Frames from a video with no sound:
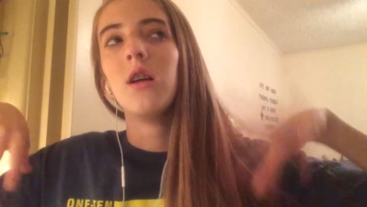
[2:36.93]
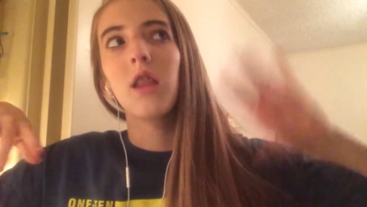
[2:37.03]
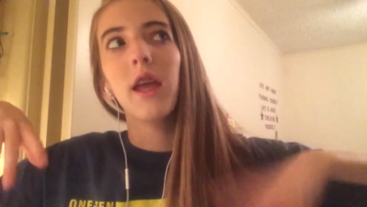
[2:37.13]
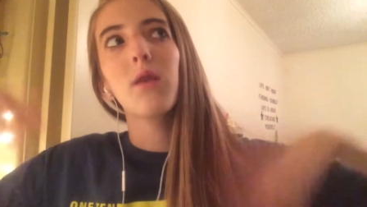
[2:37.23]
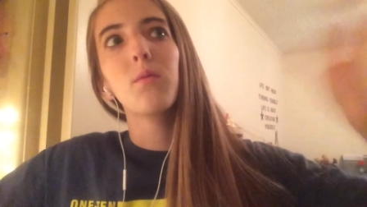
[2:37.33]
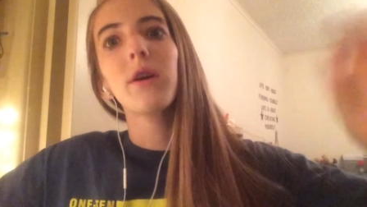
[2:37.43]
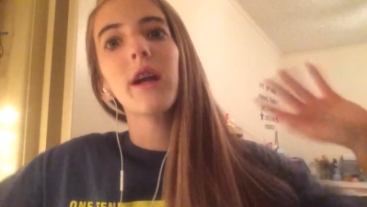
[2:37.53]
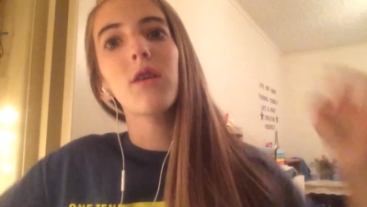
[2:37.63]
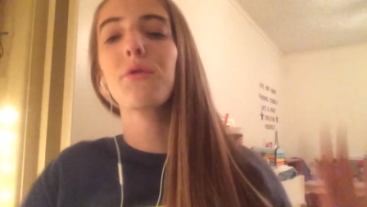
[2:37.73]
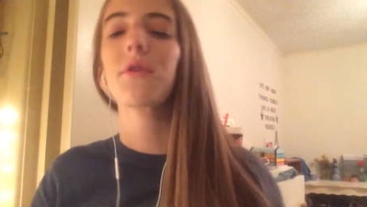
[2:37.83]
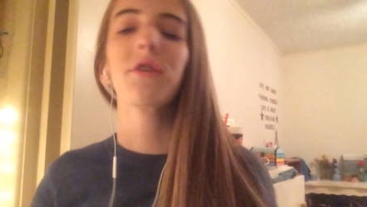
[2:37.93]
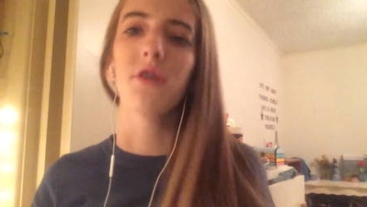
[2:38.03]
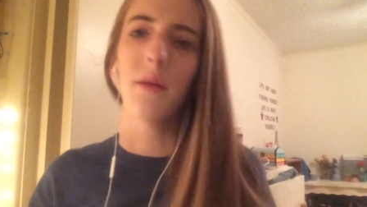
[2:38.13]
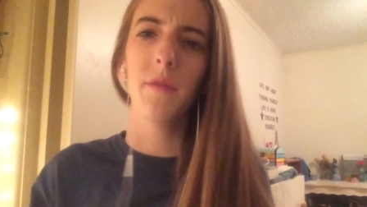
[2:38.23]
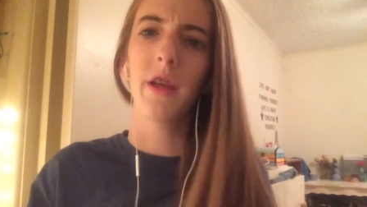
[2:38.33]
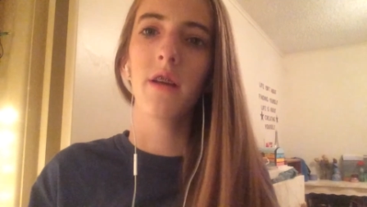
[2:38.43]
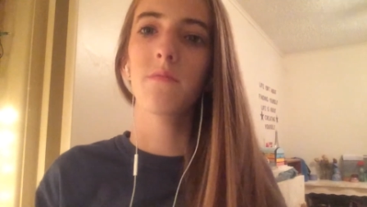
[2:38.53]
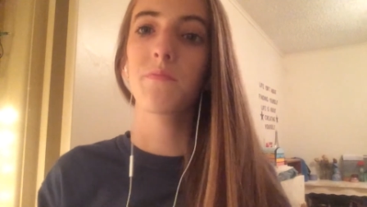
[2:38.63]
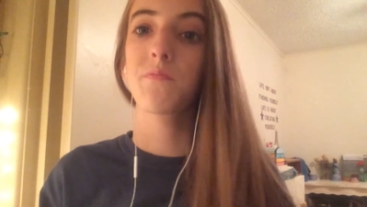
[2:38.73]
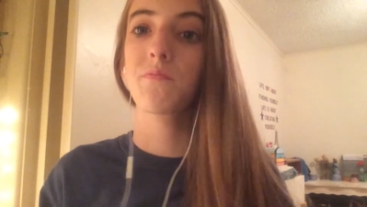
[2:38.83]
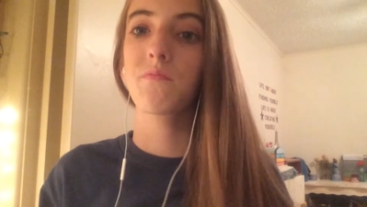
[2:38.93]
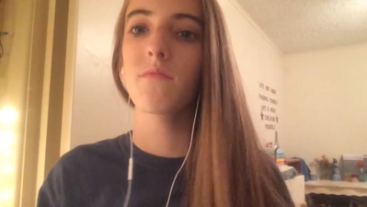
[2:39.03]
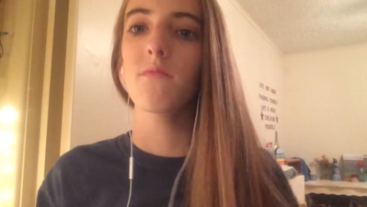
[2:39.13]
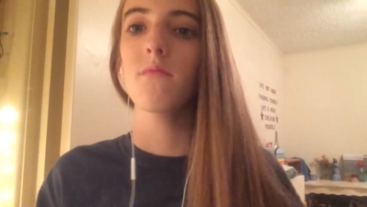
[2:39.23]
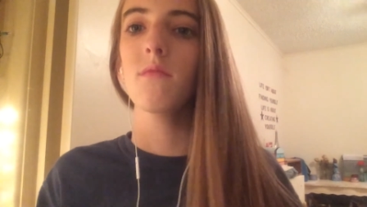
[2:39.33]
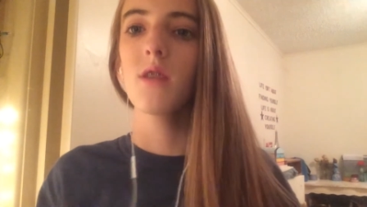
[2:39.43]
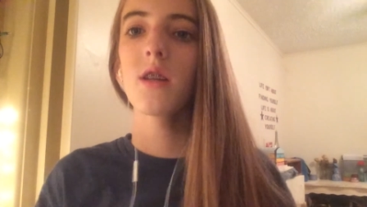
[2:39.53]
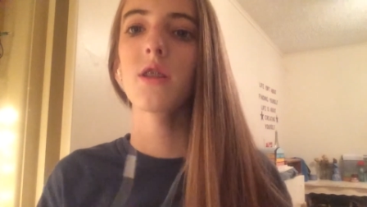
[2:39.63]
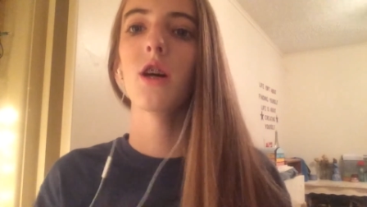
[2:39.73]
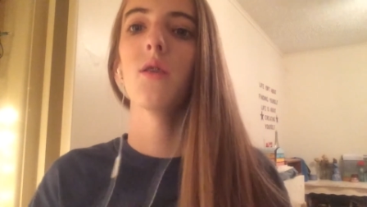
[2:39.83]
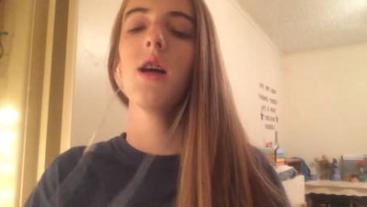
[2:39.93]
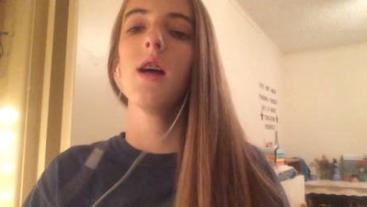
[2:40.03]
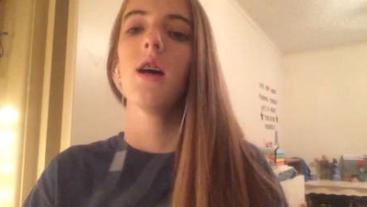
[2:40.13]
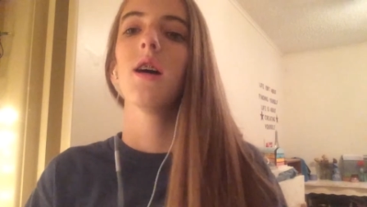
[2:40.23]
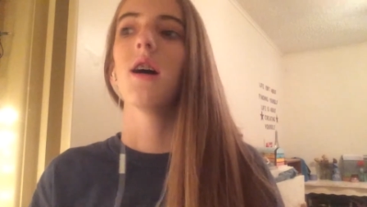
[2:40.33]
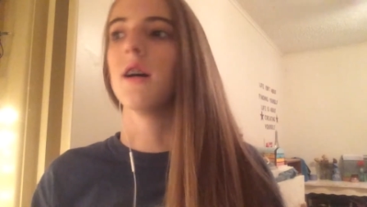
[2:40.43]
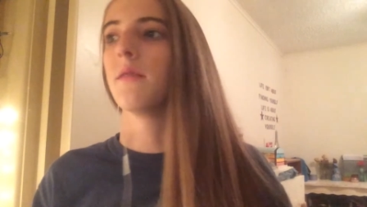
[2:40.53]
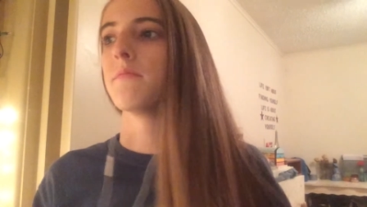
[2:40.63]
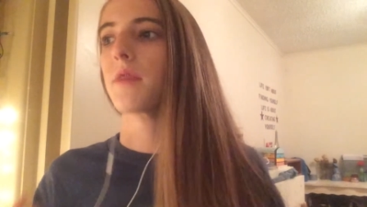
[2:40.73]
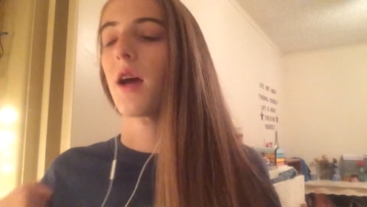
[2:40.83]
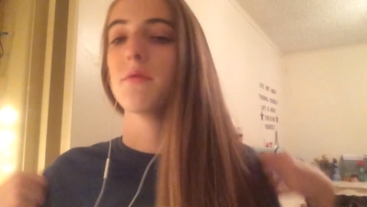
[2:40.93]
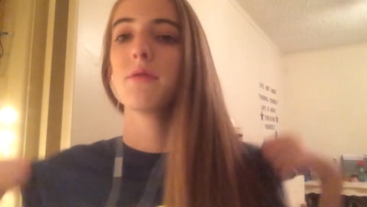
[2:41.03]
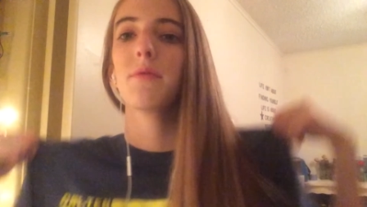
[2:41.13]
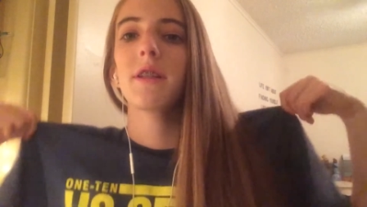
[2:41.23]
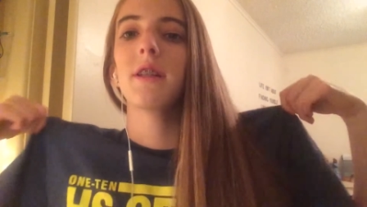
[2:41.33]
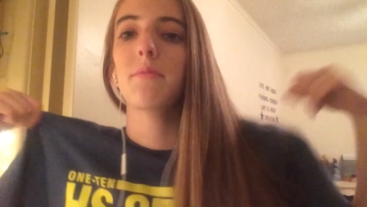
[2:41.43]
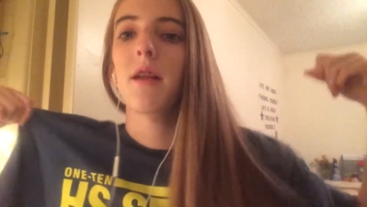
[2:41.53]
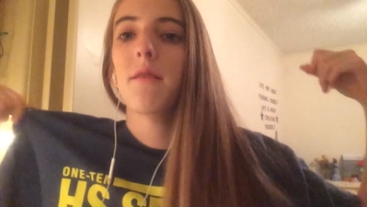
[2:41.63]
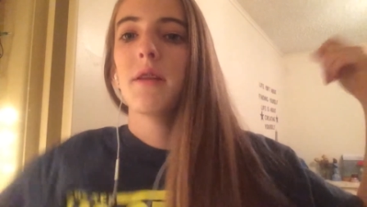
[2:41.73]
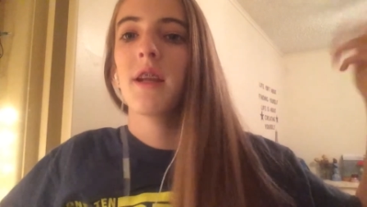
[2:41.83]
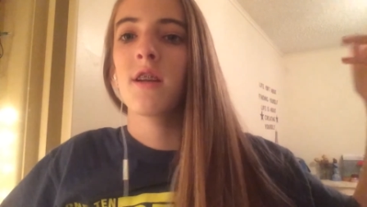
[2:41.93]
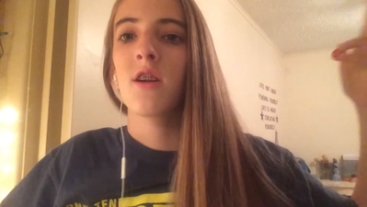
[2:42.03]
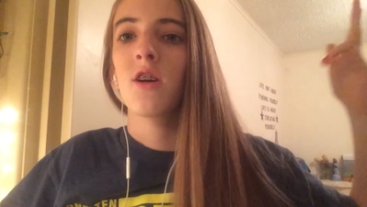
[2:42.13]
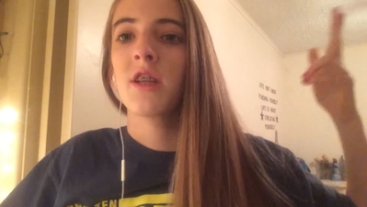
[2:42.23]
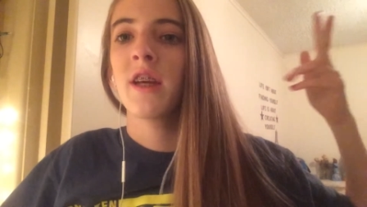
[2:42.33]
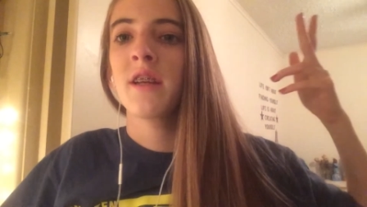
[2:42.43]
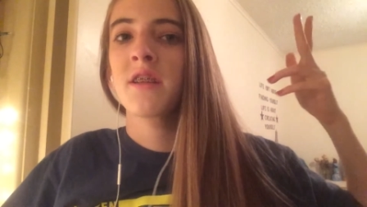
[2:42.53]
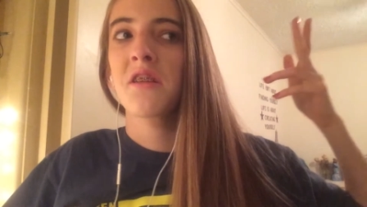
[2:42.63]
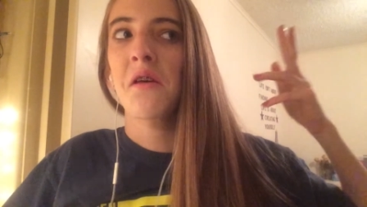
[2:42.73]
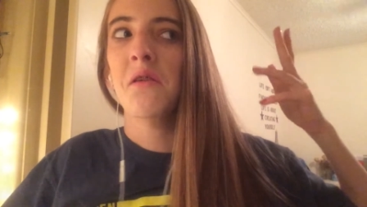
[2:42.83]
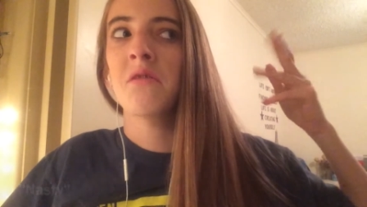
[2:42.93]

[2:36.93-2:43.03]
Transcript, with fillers: like workout shorts or something. So um, I would wear this, but I've been in it all day, so